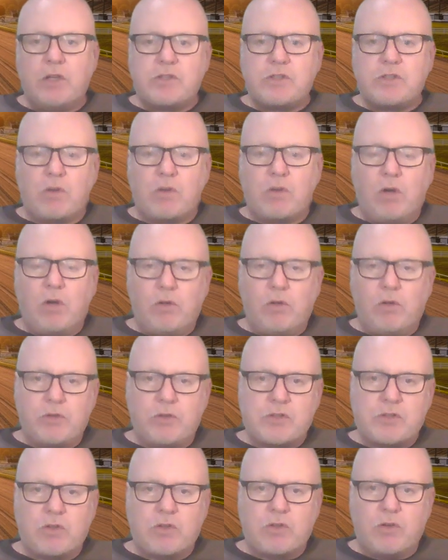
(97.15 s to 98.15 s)
So
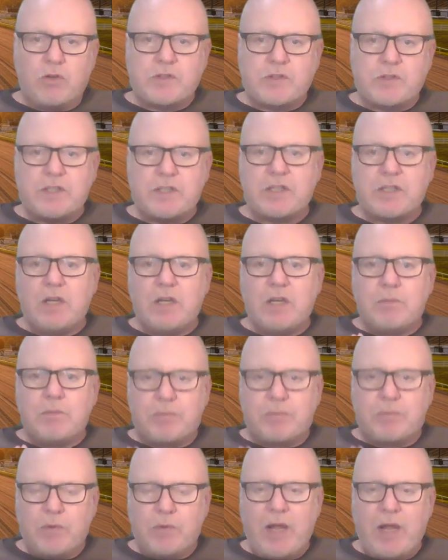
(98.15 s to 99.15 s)
Holden's horses,
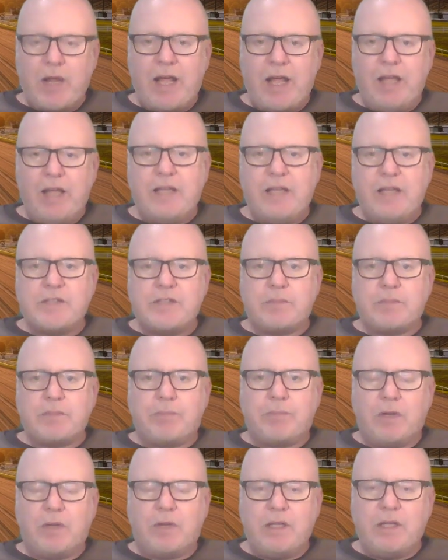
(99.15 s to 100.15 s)
prayer is,
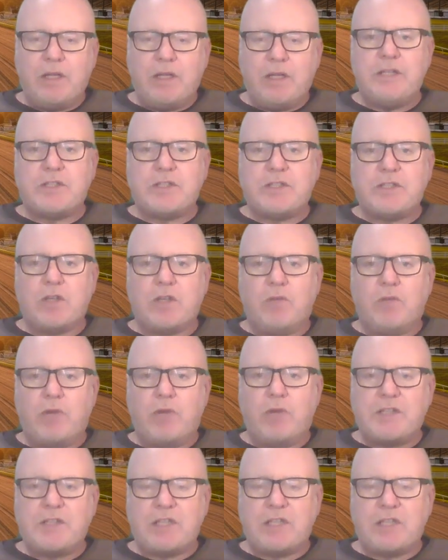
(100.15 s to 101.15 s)
please,
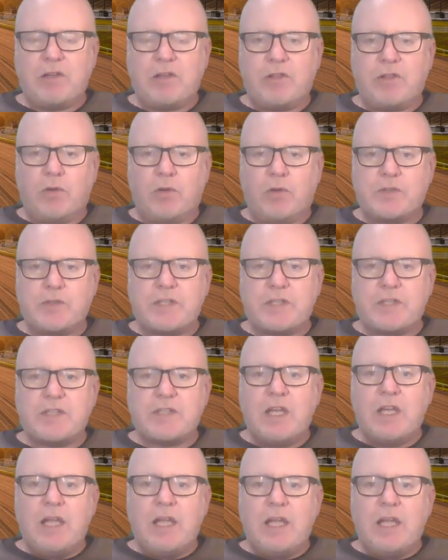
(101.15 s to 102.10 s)
racing authorities,